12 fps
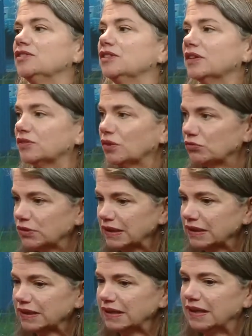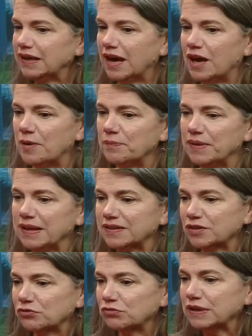It's just a really, um,
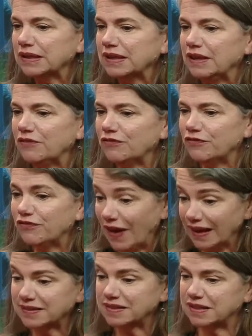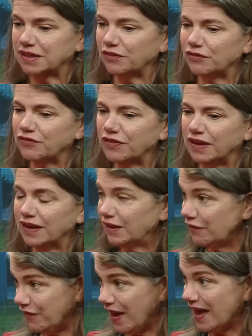it's a really festive
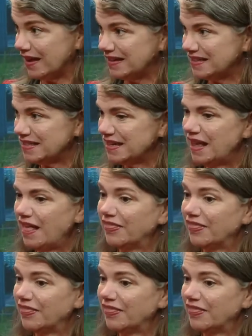event